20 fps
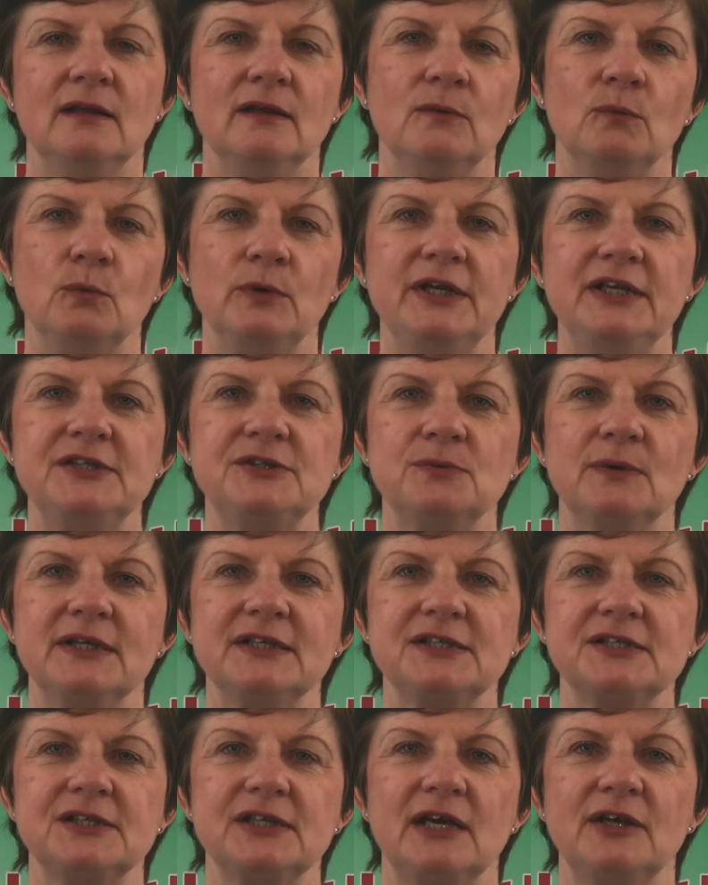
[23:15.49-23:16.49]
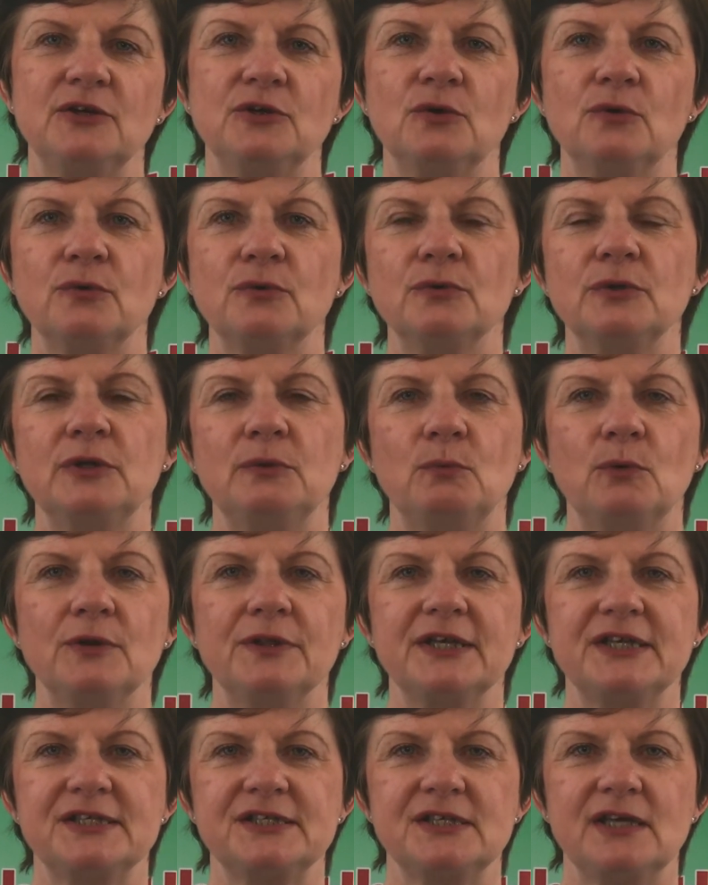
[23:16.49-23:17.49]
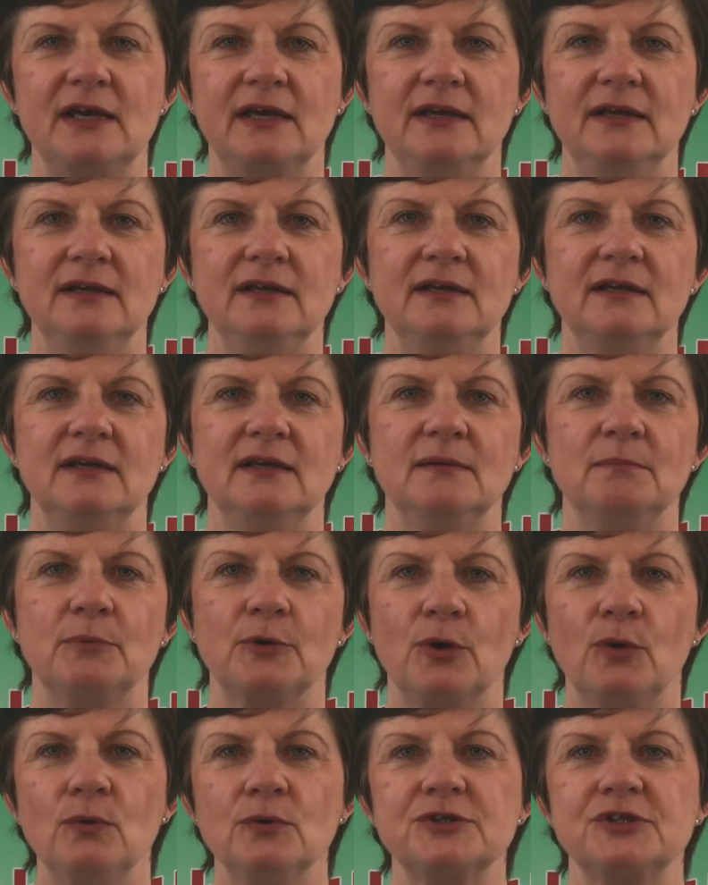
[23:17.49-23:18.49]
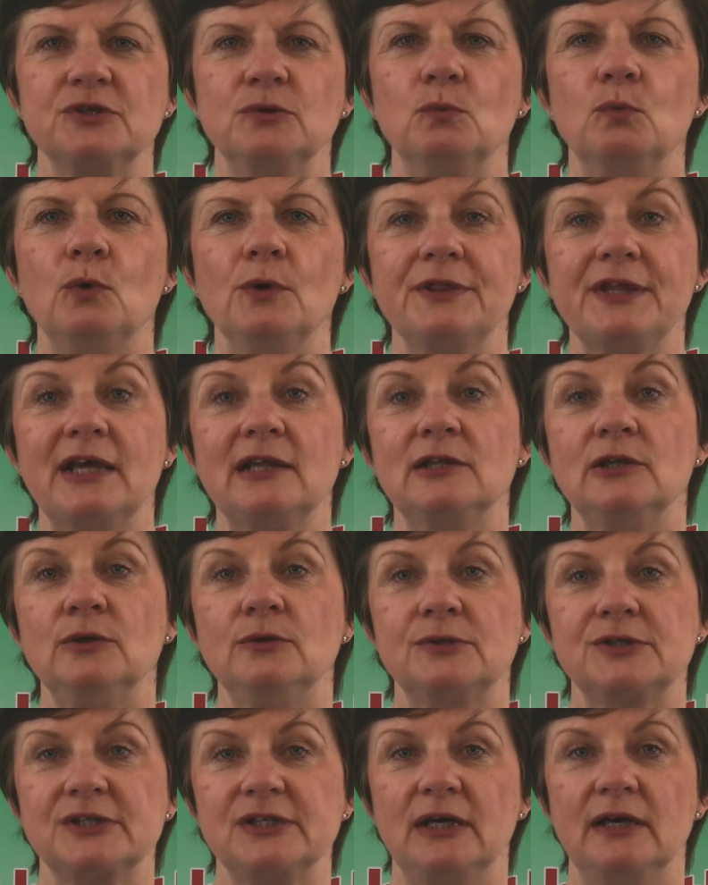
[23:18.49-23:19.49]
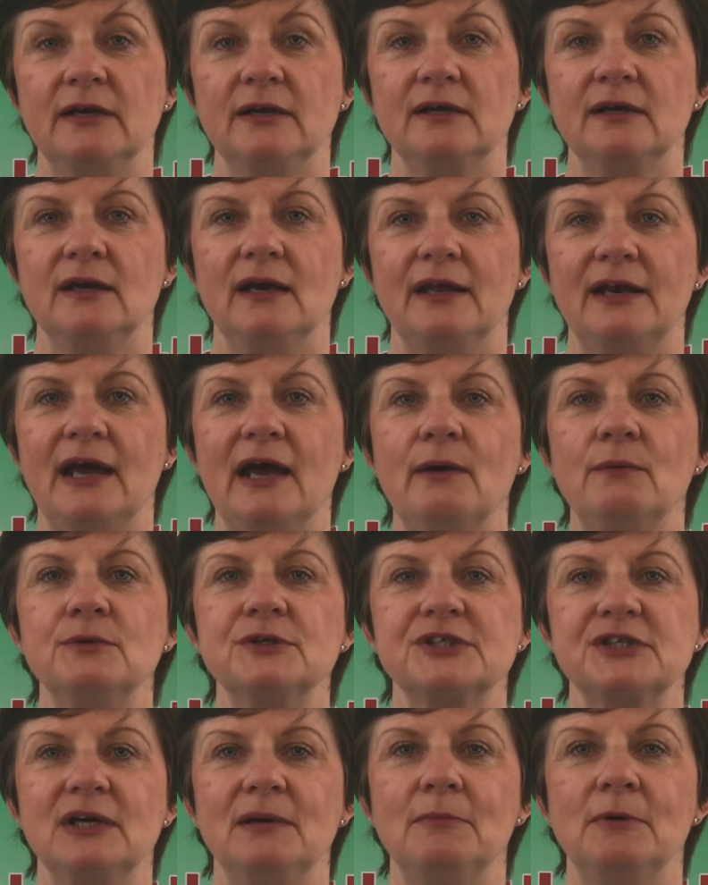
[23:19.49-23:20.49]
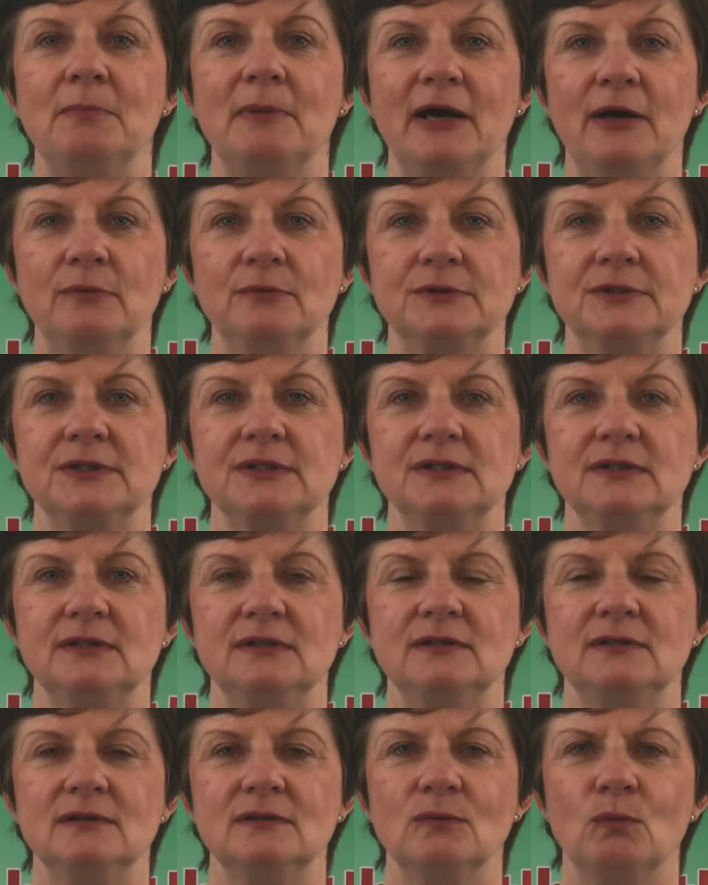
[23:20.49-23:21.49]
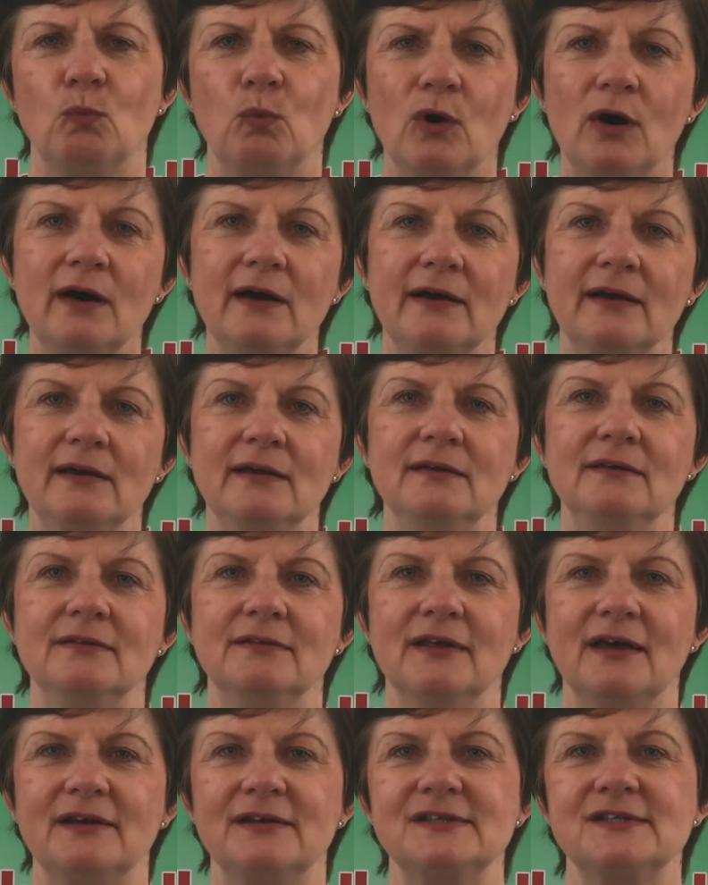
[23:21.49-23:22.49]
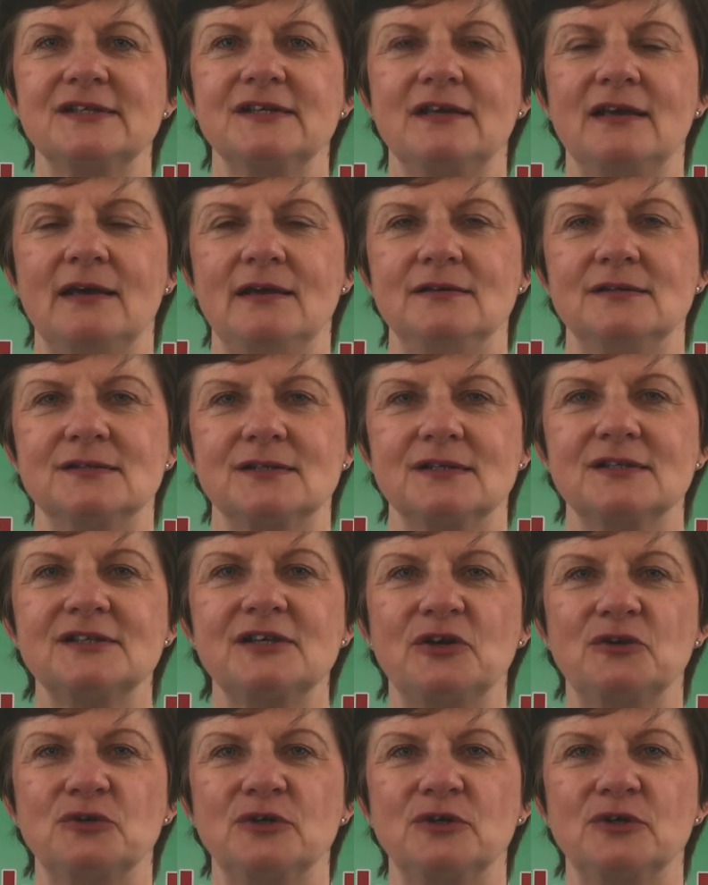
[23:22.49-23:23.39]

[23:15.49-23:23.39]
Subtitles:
We need to understand not only what they say, but also what that looks like and how it's come about, why that is the case, etc.